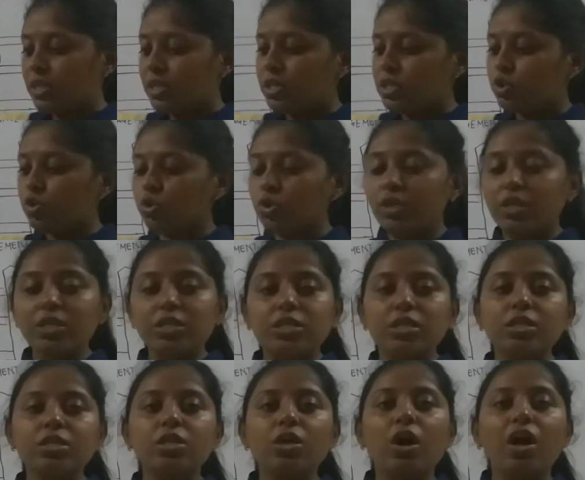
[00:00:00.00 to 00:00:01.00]
so this
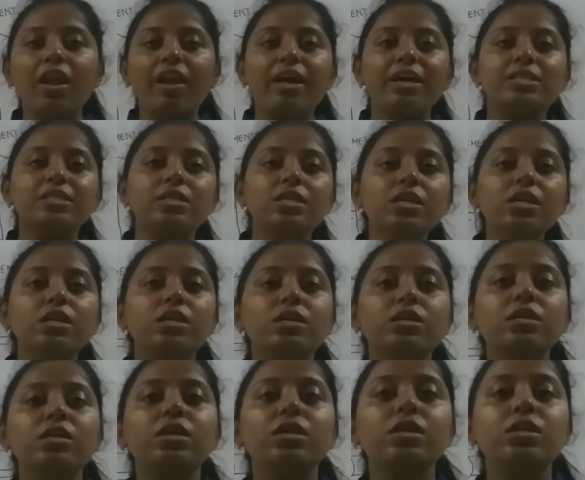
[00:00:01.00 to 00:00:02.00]
is called as a
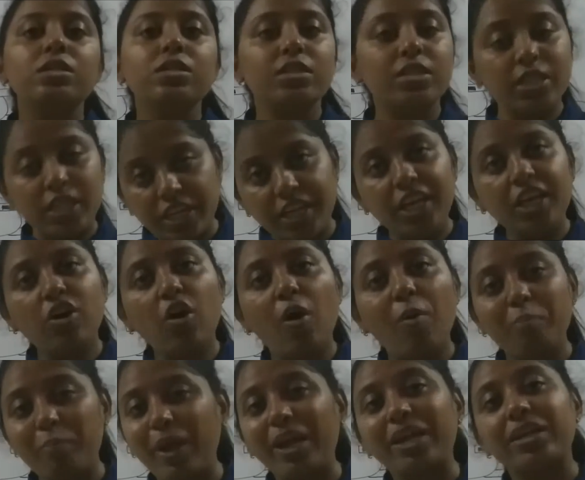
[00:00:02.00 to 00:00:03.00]
CD
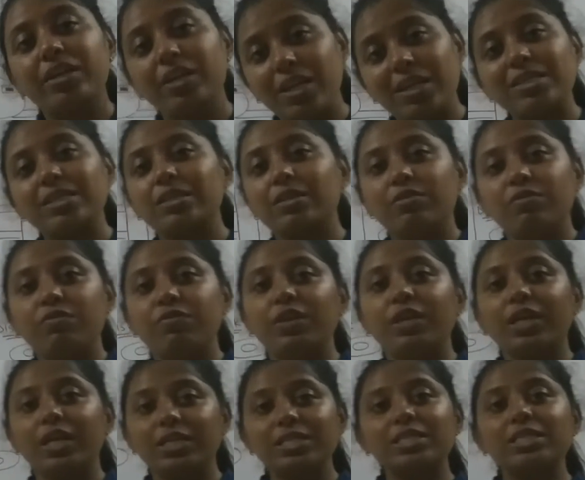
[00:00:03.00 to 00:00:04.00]
compact disk, we
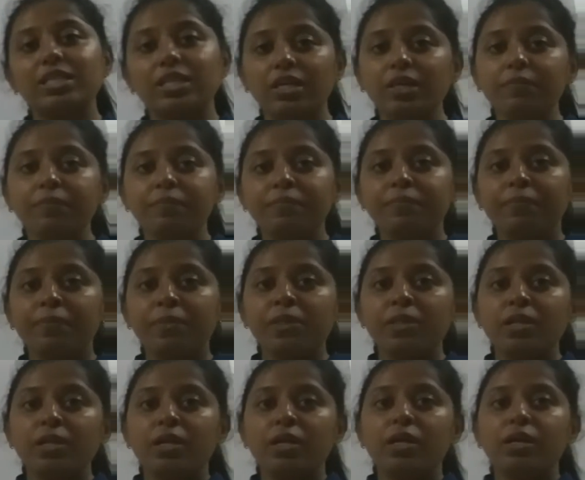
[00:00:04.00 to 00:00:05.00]
can say,
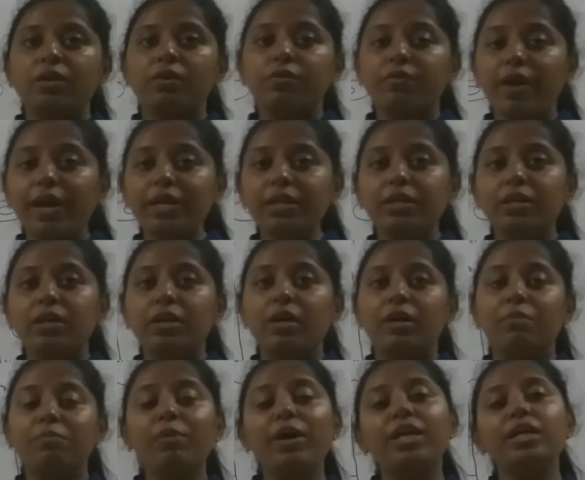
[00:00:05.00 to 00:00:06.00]
right?
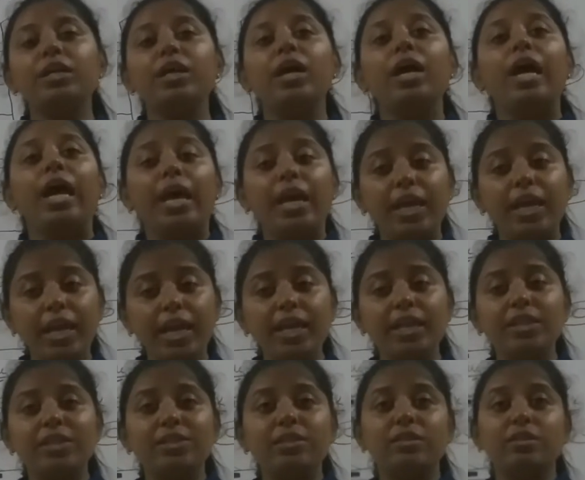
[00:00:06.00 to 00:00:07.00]
But
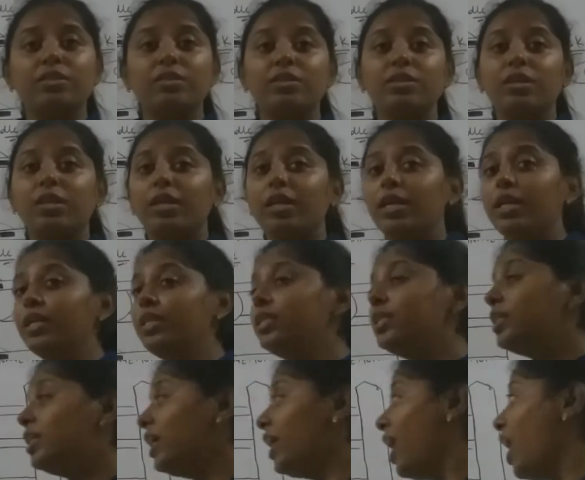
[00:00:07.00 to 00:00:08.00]
in
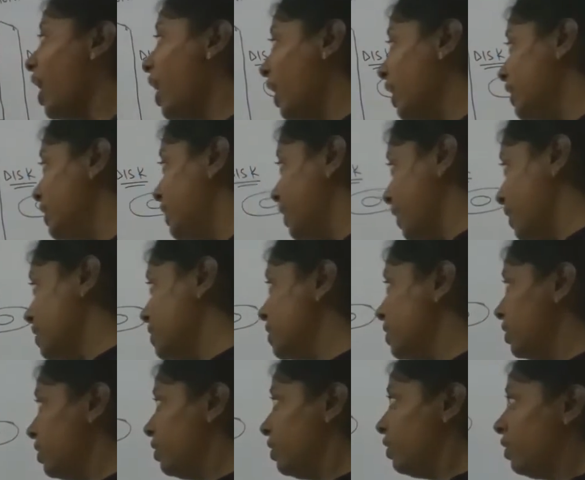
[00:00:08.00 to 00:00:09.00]
the hard disk,
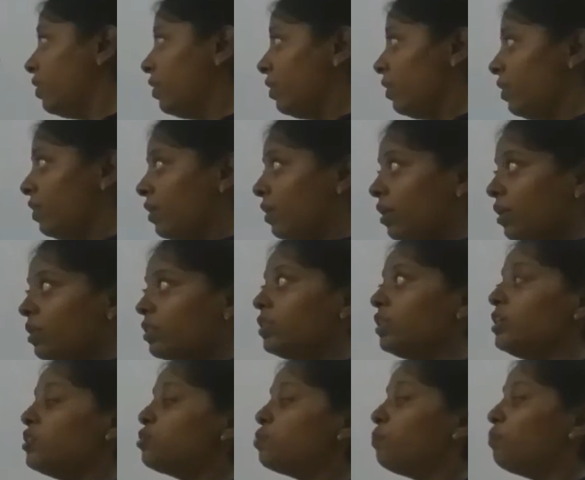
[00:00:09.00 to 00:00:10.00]

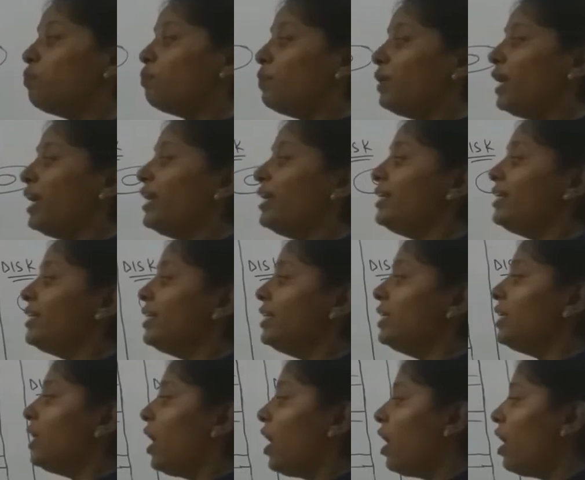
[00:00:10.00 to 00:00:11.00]
these
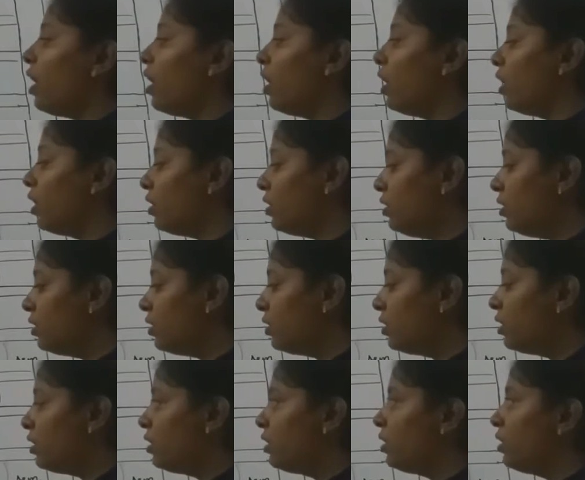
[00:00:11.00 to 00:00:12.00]
platters are
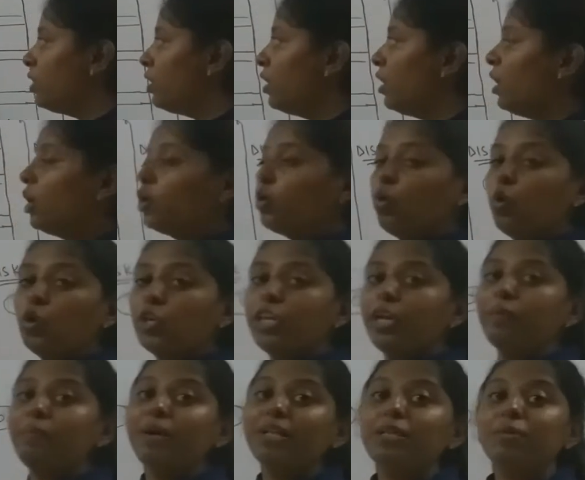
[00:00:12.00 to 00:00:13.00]

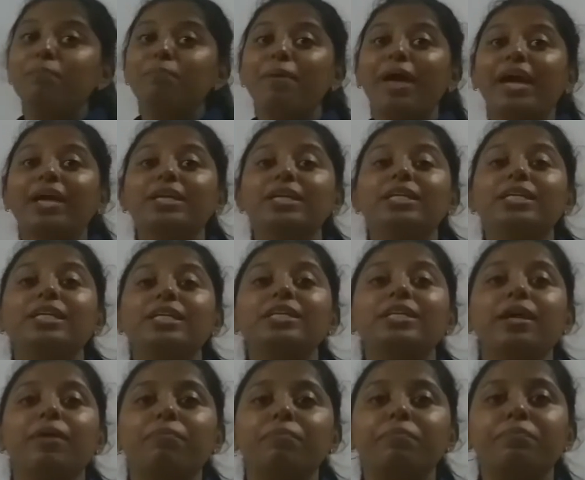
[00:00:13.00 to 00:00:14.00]
by the magnetic
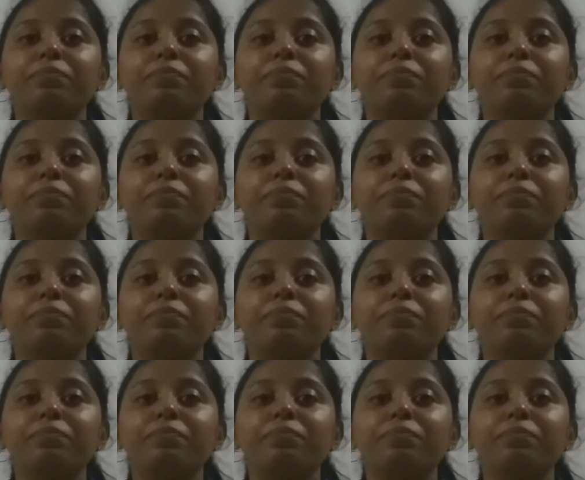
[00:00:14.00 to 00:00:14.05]
tape.